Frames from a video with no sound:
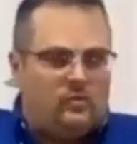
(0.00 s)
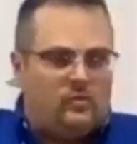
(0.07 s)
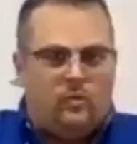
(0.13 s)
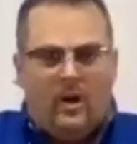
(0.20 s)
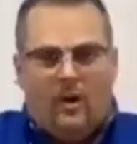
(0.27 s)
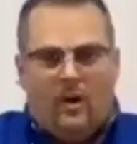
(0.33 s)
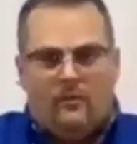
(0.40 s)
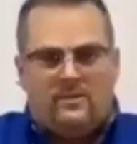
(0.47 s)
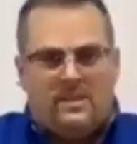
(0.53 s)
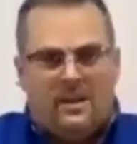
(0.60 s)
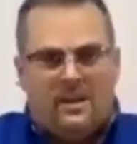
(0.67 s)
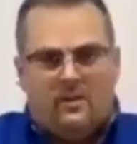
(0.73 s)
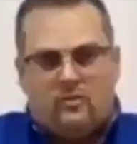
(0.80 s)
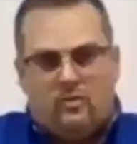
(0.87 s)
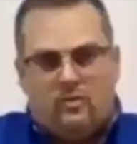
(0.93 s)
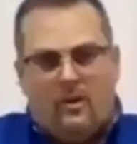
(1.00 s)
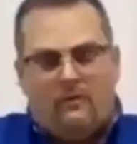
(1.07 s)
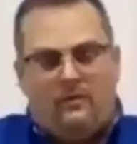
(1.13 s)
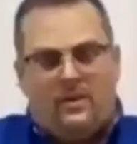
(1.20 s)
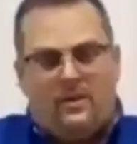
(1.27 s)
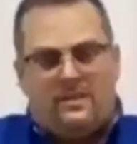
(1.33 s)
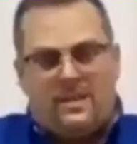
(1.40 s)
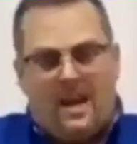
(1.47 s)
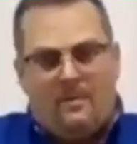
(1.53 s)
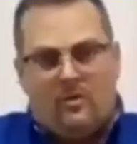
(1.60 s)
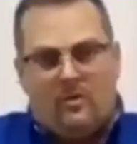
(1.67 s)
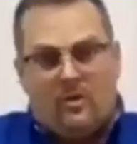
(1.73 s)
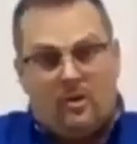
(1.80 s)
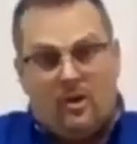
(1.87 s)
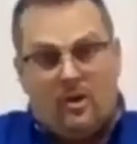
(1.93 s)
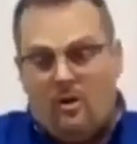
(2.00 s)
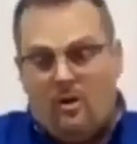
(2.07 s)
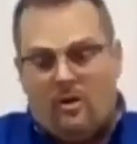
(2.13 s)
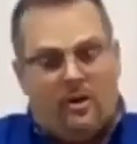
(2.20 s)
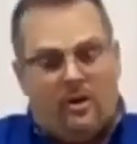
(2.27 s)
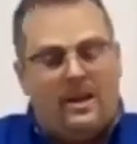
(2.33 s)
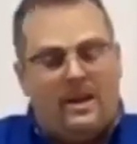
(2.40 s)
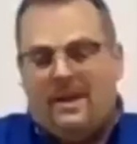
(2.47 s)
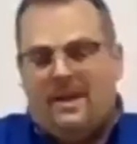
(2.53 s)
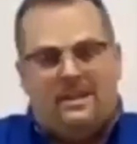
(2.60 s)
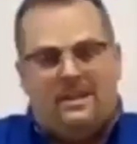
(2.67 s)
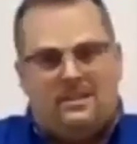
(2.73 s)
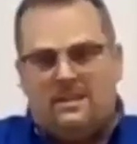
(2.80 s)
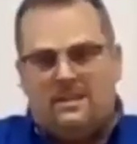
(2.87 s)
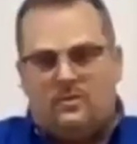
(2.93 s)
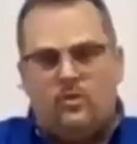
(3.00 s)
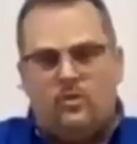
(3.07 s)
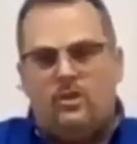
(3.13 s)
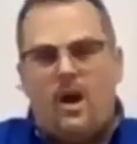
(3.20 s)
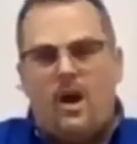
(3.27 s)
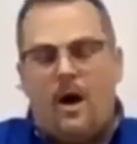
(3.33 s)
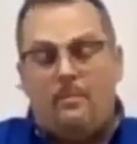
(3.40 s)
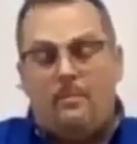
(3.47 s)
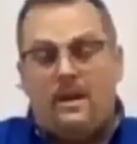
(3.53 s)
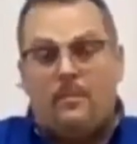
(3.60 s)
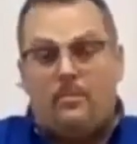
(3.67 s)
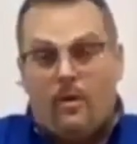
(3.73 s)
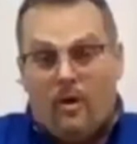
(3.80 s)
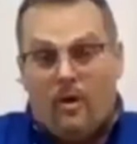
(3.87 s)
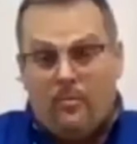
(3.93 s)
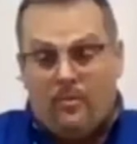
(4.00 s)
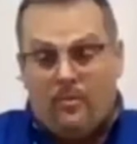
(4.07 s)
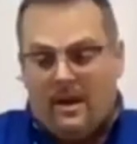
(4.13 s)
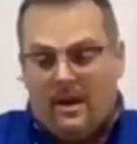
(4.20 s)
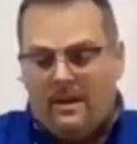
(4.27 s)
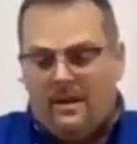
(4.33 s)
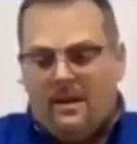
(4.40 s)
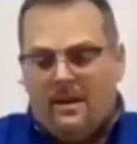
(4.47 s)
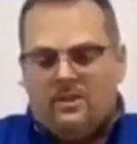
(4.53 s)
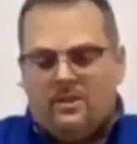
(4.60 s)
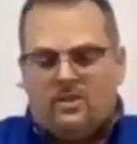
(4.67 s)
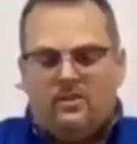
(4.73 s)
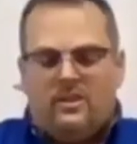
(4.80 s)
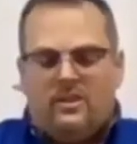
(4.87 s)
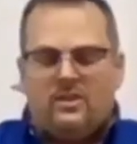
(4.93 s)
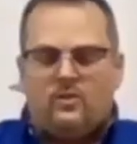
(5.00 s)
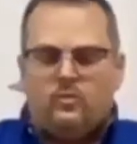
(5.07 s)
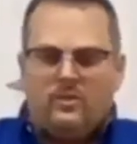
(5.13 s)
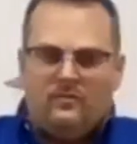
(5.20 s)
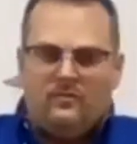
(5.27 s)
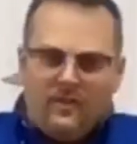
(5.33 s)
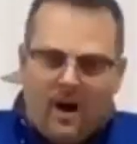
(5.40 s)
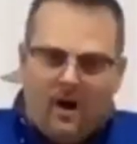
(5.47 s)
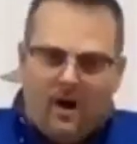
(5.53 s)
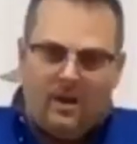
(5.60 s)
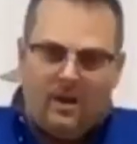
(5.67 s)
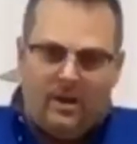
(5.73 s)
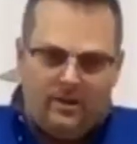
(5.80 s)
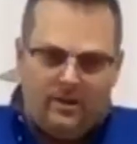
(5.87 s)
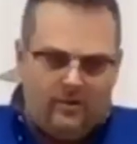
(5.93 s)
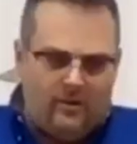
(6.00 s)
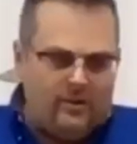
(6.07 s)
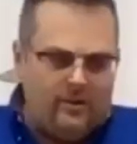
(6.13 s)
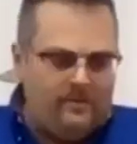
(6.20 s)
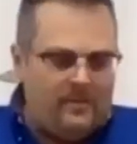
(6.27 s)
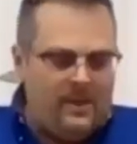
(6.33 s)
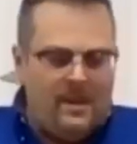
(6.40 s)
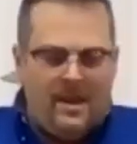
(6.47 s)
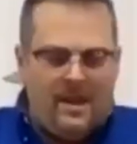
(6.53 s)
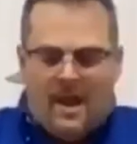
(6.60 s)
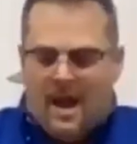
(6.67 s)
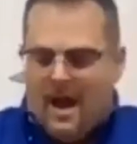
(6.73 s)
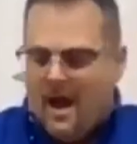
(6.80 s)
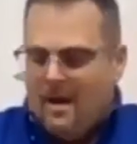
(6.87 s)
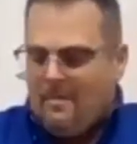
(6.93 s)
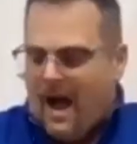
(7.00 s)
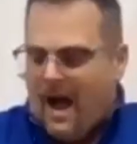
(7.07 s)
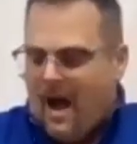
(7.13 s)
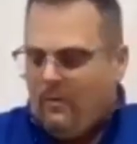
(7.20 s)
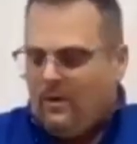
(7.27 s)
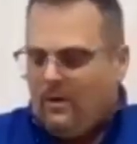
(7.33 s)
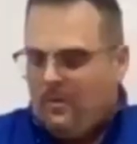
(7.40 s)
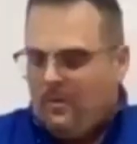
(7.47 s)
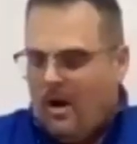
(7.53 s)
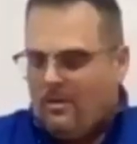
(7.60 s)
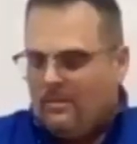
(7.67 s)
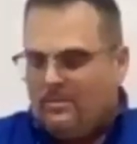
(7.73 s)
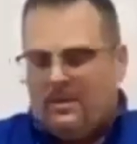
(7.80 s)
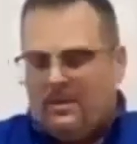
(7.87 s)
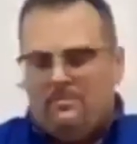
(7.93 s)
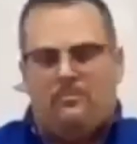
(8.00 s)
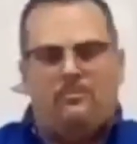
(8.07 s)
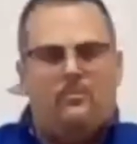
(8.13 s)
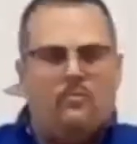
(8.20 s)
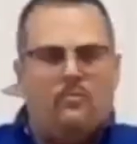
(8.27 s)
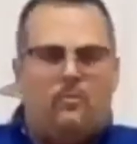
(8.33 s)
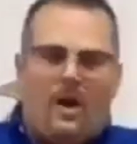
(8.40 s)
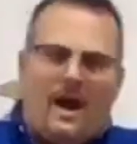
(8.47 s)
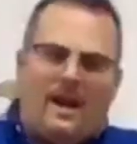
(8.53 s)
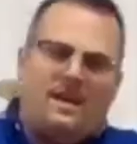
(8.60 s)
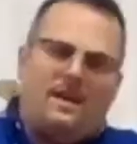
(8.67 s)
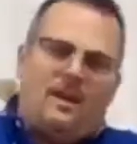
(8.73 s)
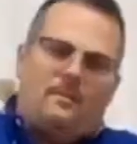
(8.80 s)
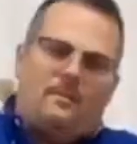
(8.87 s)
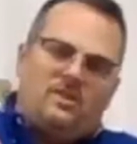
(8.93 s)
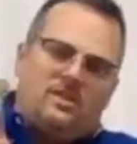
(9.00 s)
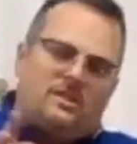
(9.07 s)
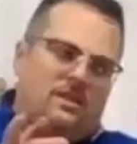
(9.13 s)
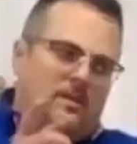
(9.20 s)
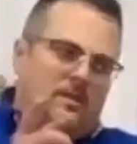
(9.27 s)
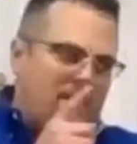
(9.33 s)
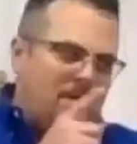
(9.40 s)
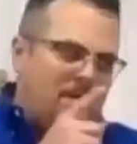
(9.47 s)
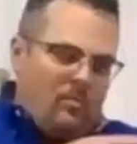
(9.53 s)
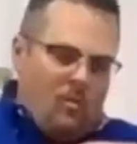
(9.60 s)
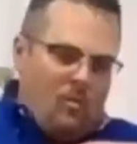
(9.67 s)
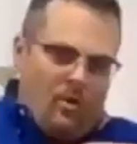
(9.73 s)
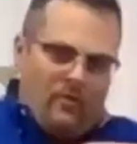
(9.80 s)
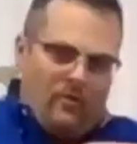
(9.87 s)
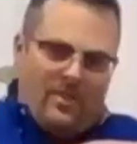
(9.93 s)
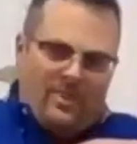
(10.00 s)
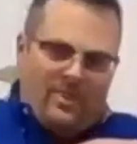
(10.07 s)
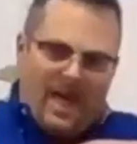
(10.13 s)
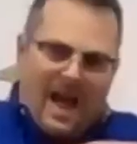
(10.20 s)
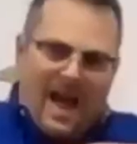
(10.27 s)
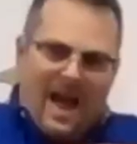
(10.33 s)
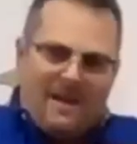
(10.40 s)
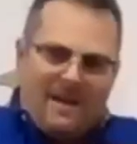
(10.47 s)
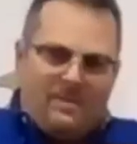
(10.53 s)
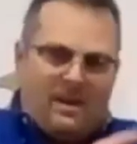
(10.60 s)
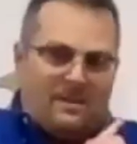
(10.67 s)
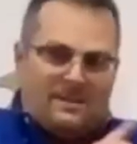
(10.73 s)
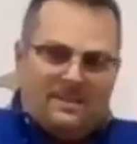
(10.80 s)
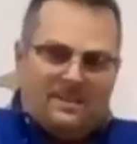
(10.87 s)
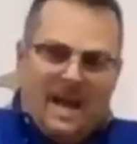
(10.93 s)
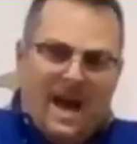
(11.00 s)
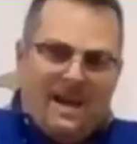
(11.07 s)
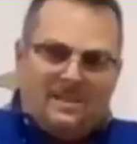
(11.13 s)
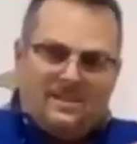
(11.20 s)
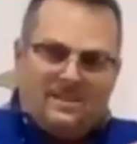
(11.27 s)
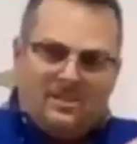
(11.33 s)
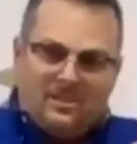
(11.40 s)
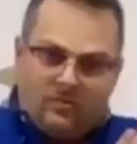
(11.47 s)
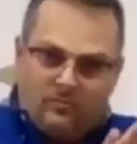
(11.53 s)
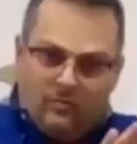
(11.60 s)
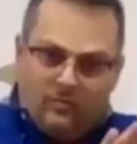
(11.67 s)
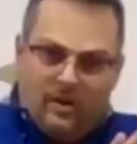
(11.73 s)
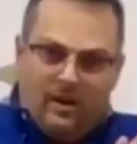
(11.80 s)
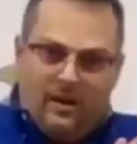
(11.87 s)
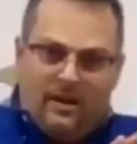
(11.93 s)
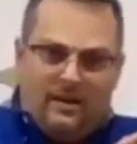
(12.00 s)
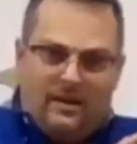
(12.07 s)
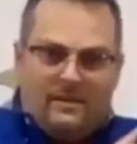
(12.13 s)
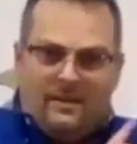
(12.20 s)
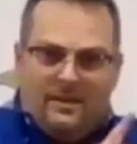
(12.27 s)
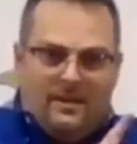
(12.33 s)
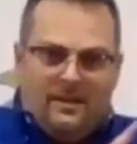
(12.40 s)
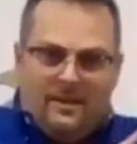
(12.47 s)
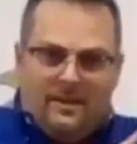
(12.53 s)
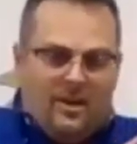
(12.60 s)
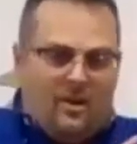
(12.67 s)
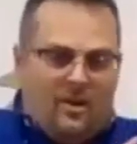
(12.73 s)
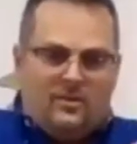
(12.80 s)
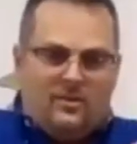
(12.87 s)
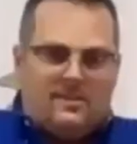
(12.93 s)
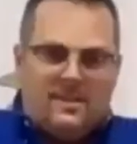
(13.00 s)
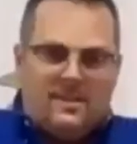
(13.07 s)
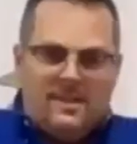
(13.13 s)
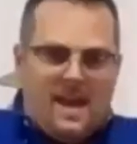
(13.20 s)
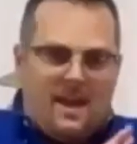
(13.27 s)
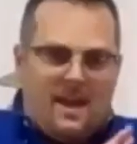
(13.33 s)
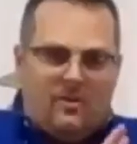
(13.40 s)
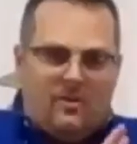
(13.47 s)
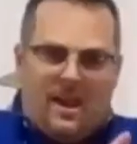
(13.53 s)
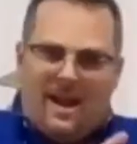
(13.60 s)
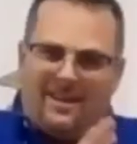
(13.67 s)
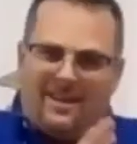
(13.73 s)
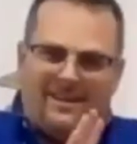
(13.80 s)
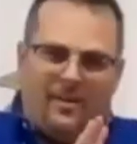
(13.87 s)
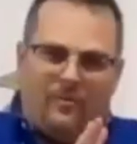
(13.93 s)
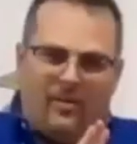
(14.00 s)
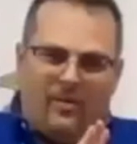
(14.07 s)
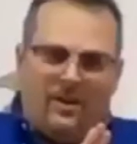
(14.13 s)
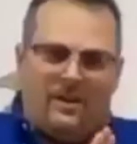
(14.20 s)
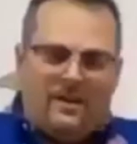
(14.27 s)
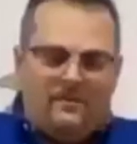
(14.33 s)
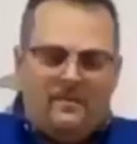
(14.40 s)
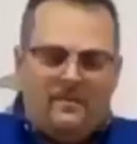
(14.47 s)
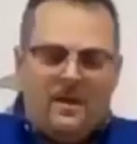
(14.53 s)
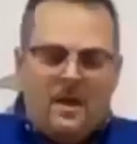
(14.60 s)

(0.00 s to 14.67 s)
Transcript: 10 or 12 foot table or longer just would not be appropriate. So this would fall under. I would probably bracket up just a little bit more than that, because that is just really, you see that and you're like, no, really?